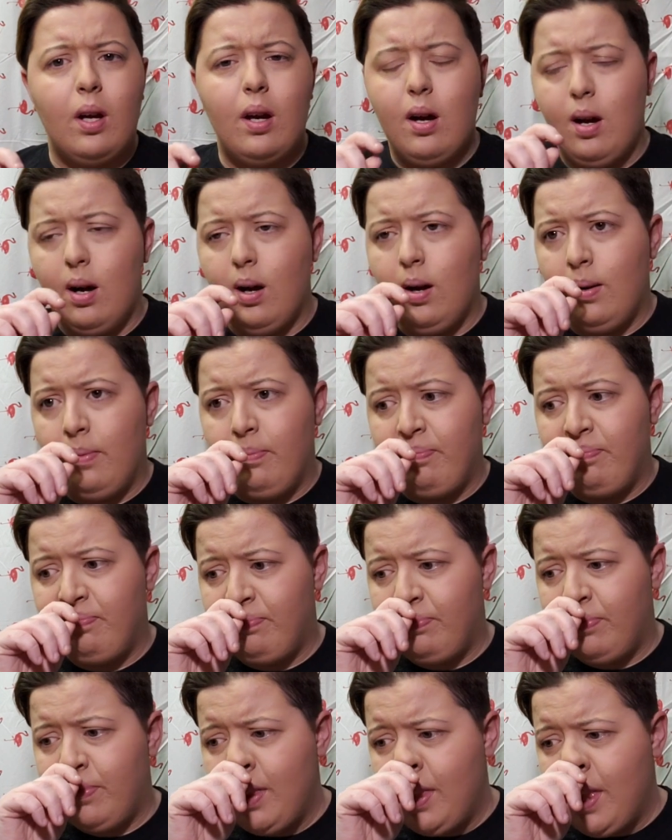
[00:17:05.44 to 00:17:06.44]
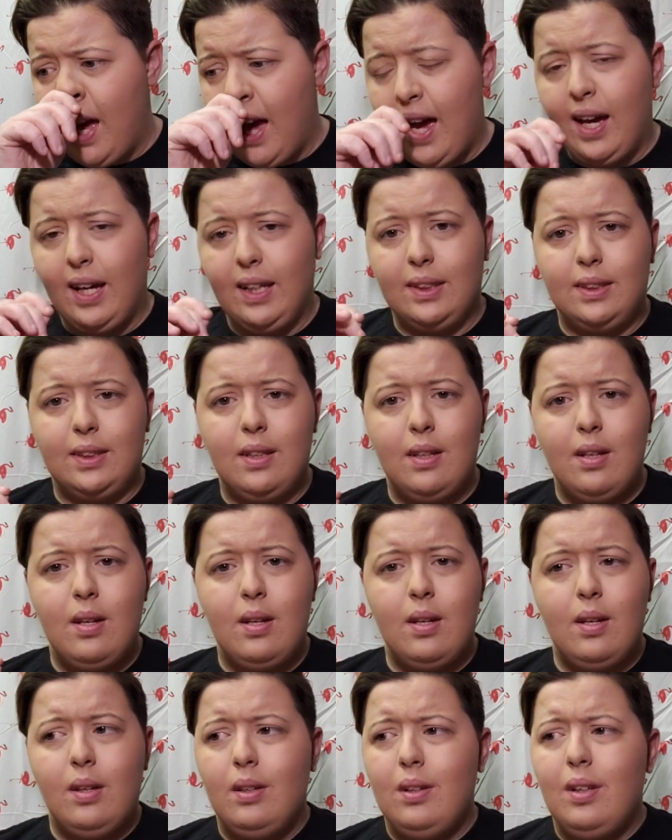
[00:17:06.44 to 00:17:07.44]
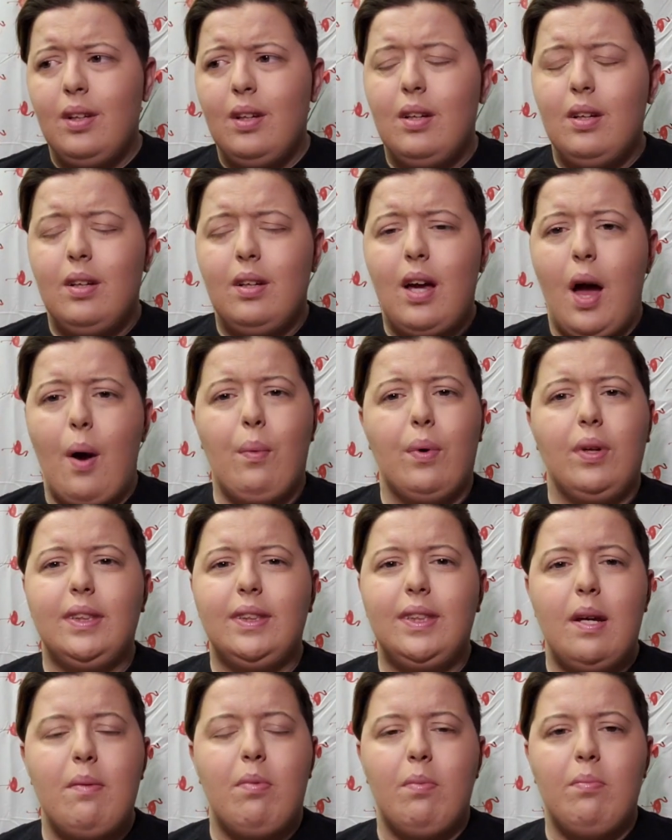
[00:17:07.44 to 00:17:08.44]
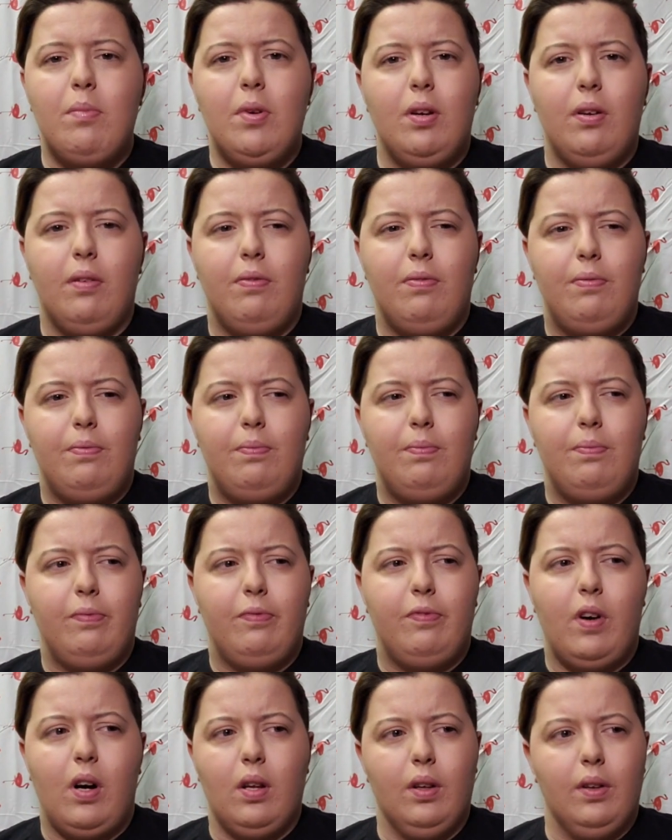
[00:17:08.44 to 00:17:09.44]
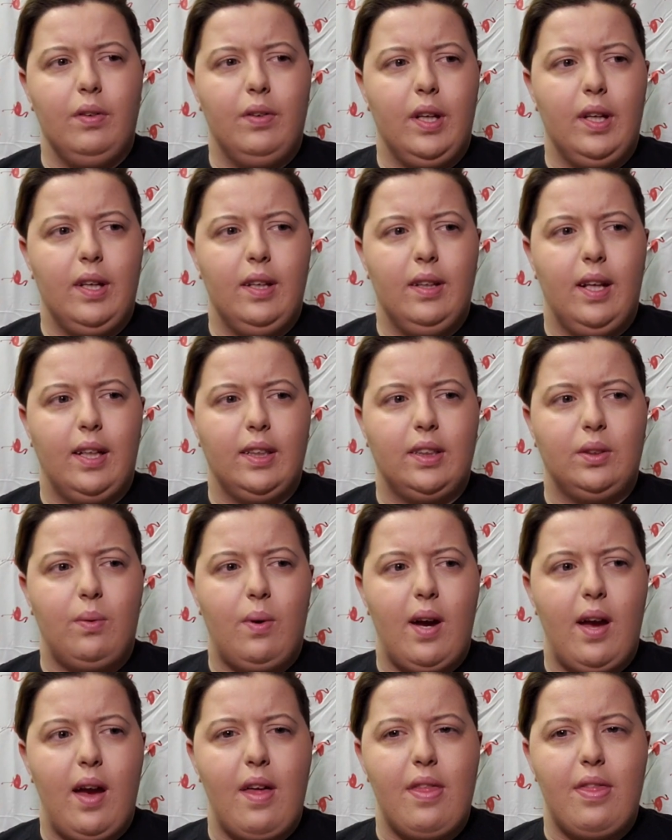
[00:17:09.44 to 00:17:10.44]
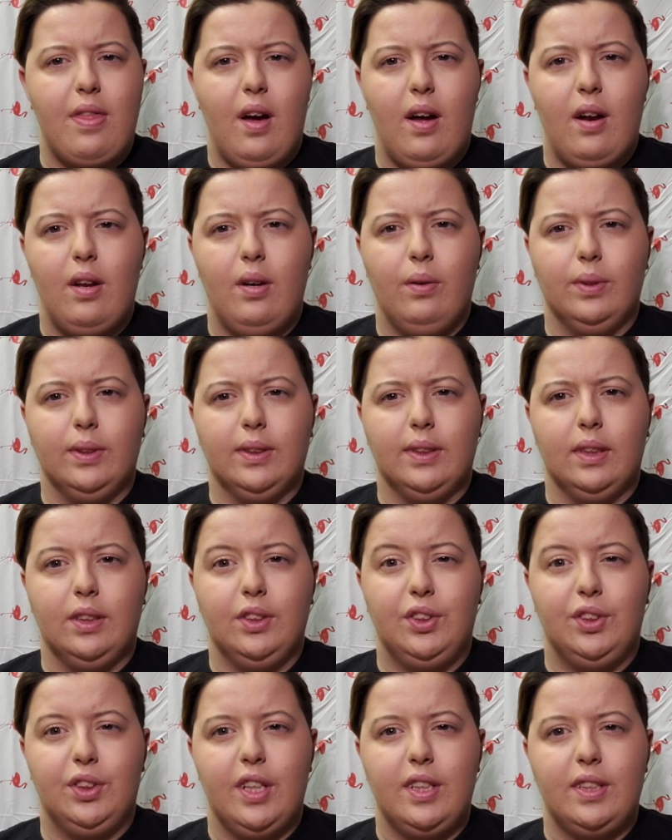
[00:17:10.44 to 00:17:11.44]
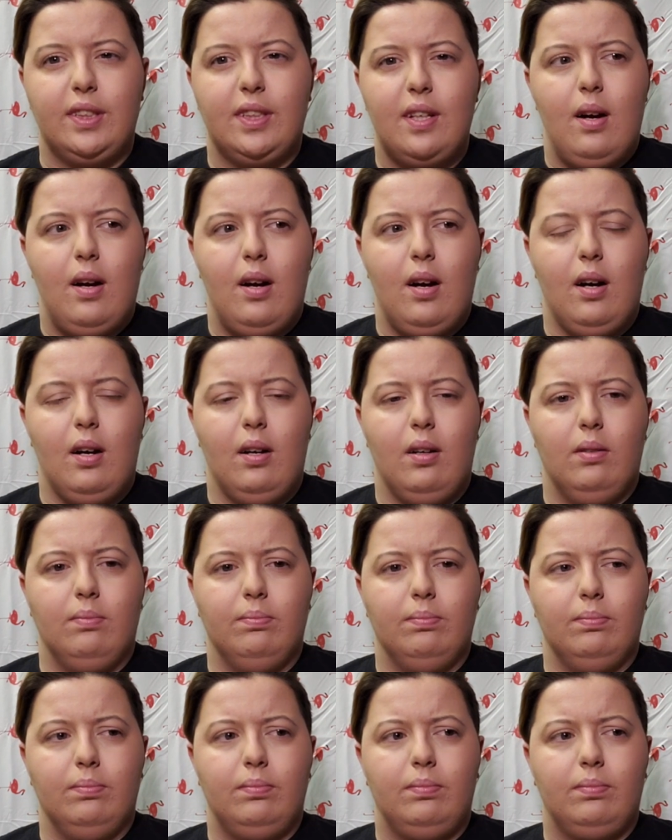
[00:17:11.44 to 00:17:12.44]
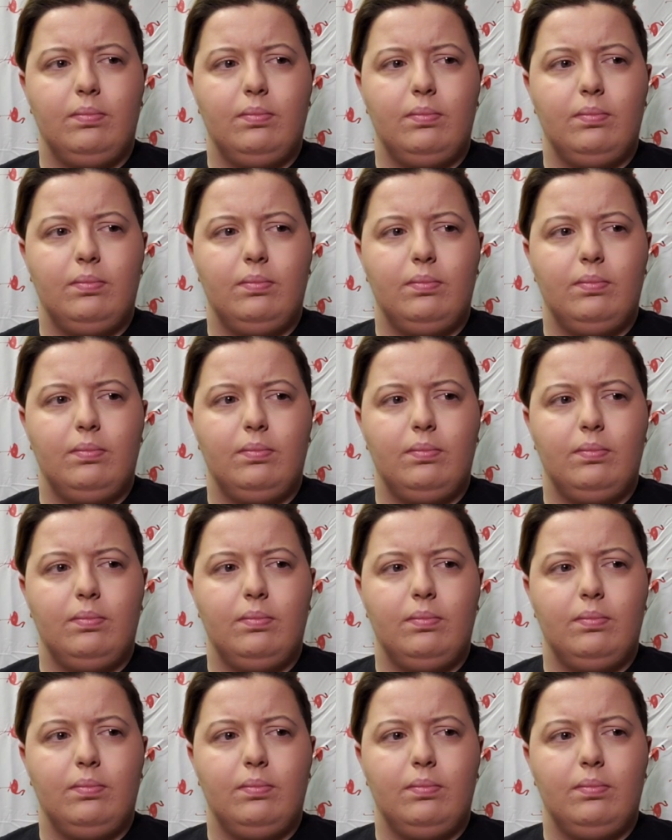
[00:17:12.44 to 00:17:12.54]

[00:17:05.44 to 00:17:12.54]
that I want to say Bermuda followed it, and that's why I thought it was legit. But